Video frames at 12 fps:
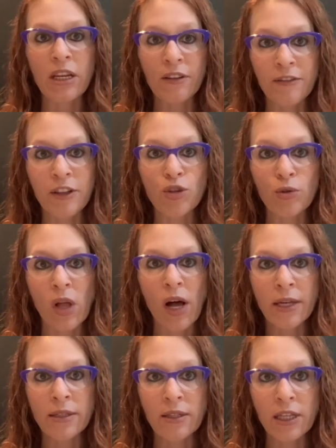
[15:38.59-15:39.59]
to
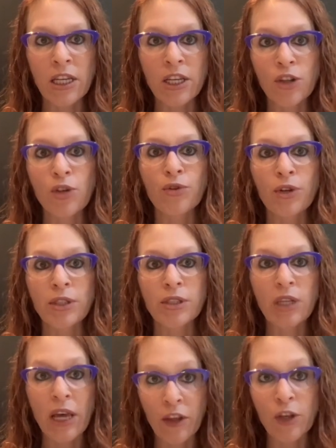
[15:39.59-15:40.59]
visualize the uterus
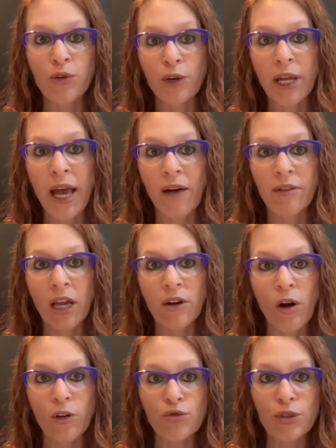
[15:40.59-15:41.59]
and the uterine cavity on
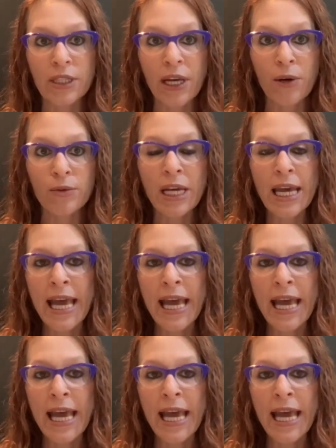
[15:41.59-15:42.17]
ultrasound.